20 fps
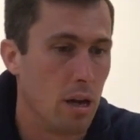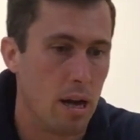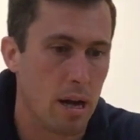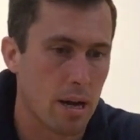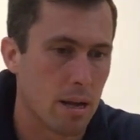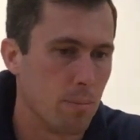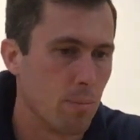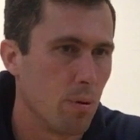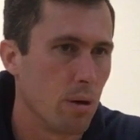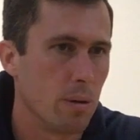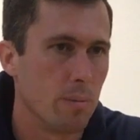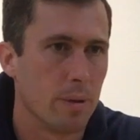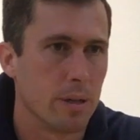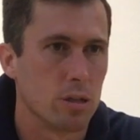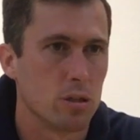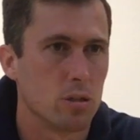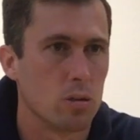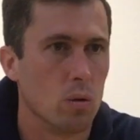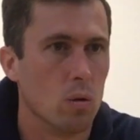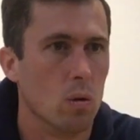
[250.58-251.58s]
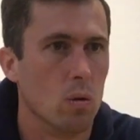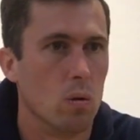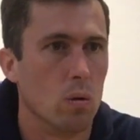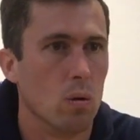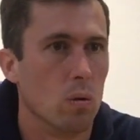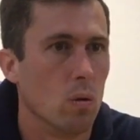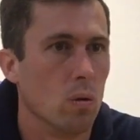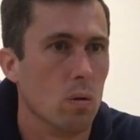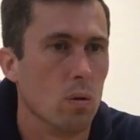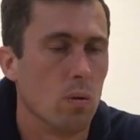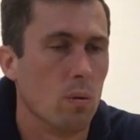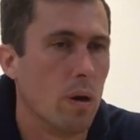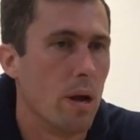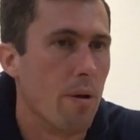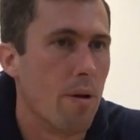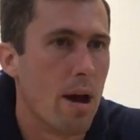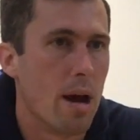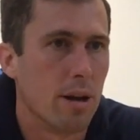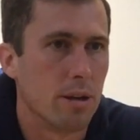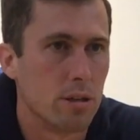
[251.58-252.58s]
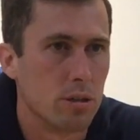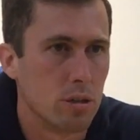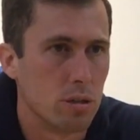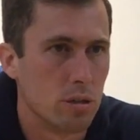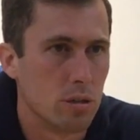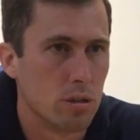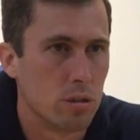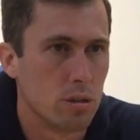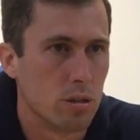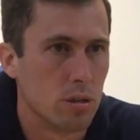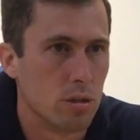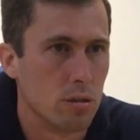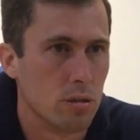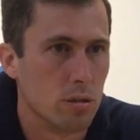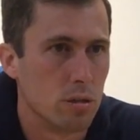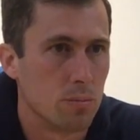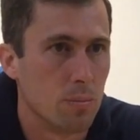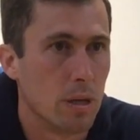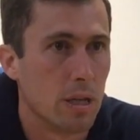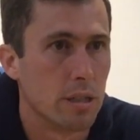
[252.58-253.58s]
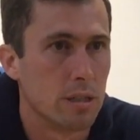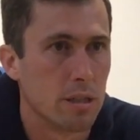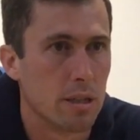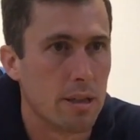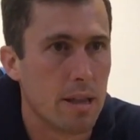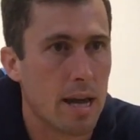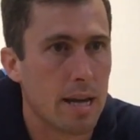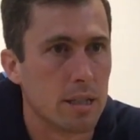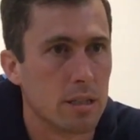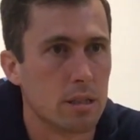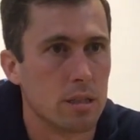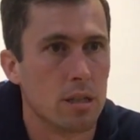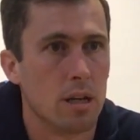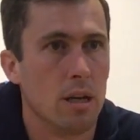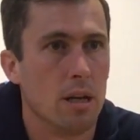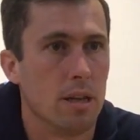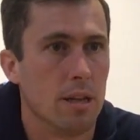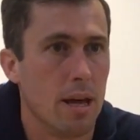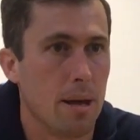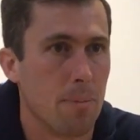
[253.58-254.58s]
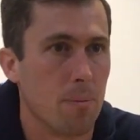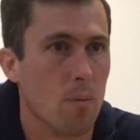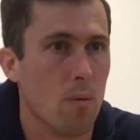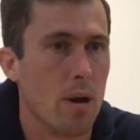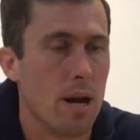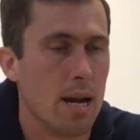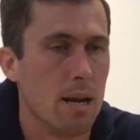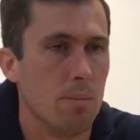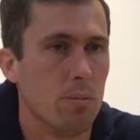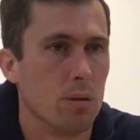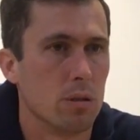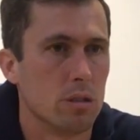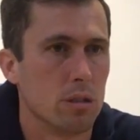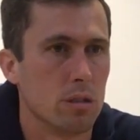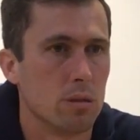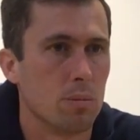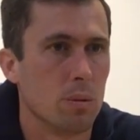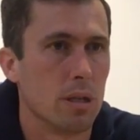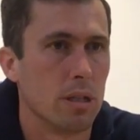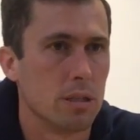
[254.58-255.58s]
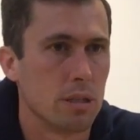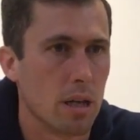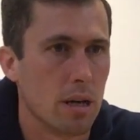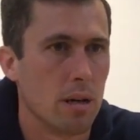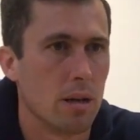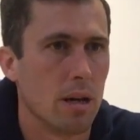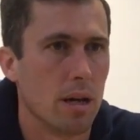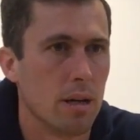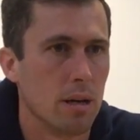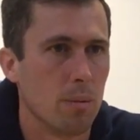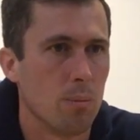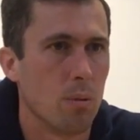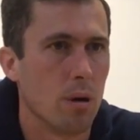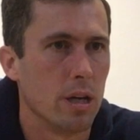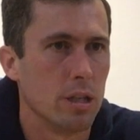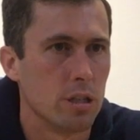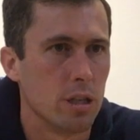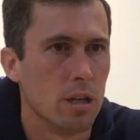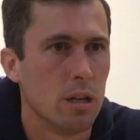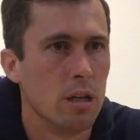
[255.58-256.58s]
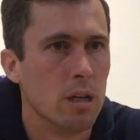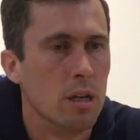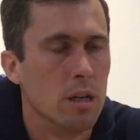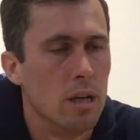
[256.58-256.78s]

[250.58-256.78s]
I can pretty much score all the way around to spinners, and that really puts the spinners under pressure.